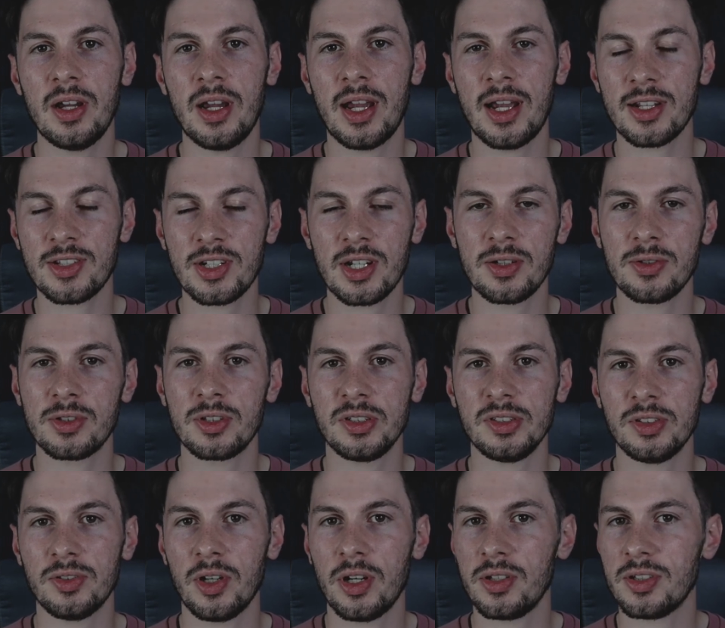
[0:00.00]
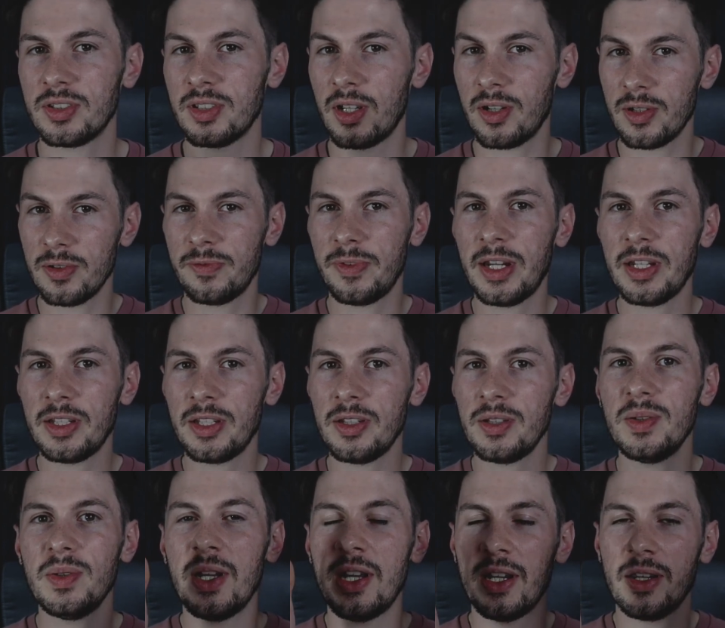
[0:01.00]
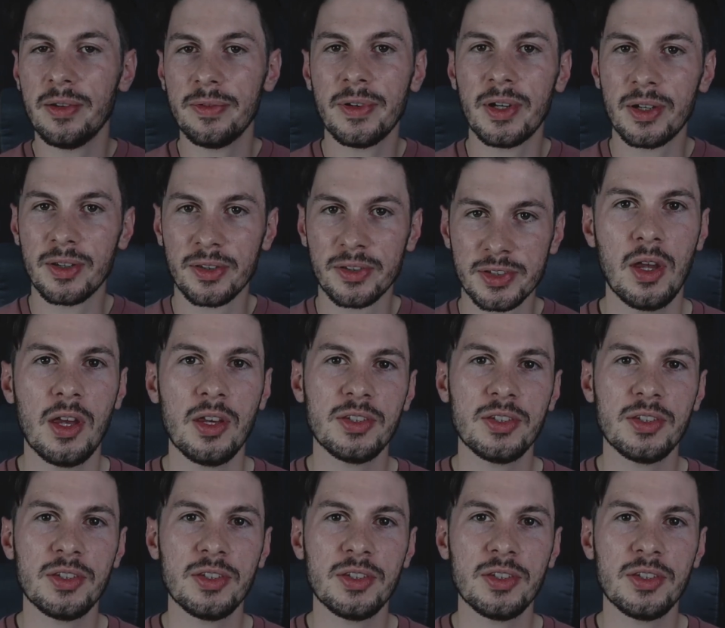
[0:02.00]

our channel can grow. So thank you in advance.